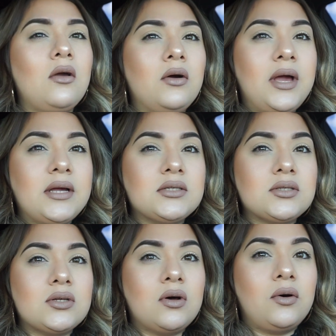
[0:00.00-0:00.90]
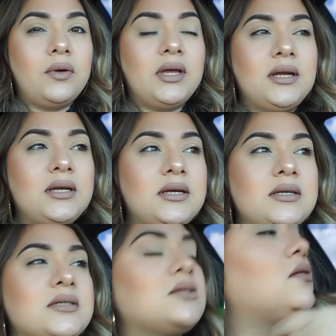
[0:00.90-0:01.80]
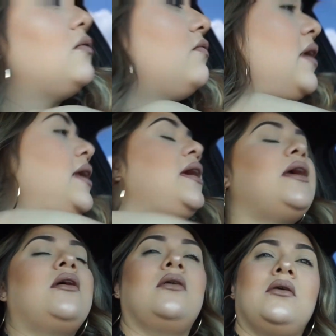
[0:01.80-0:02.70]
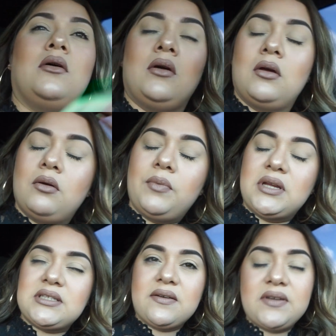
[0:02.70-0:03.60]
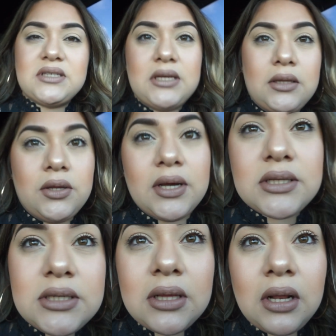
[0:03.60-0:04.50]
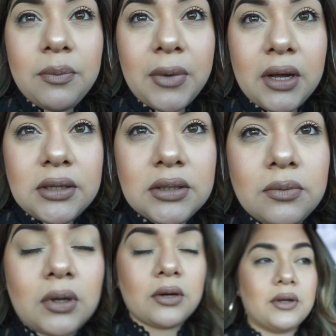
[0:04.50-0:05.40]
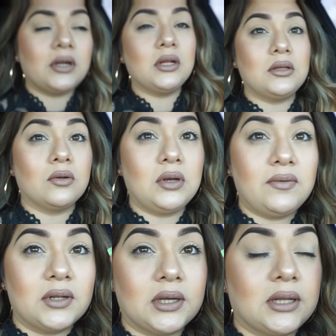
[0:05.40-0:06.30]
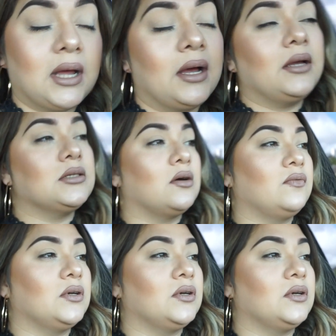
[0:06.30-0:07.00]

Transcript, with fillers: Okay, so it is Friday, May seventeenth. You guys see that? Like, my eyes are watering, and don't even look at that eye, it's all